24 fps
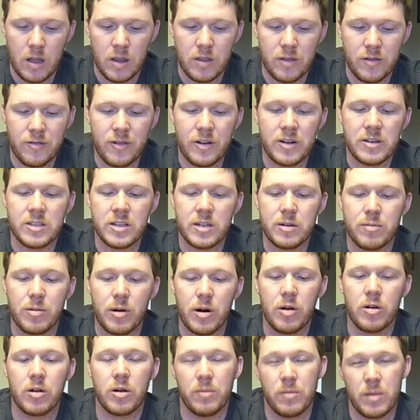The Frontier
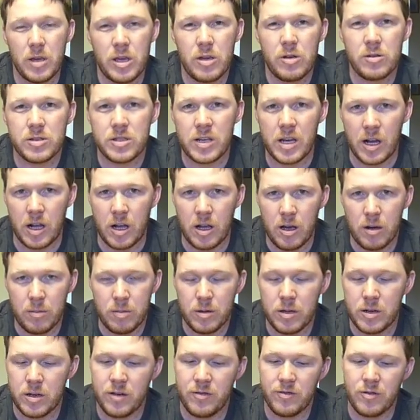Pro can be used in a
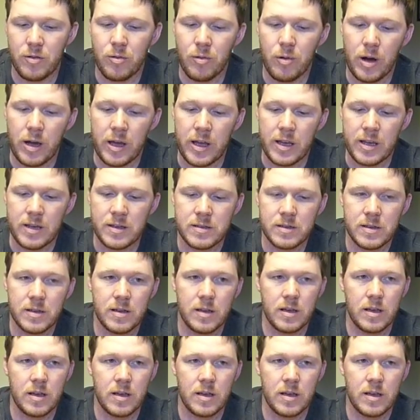couple of different ways.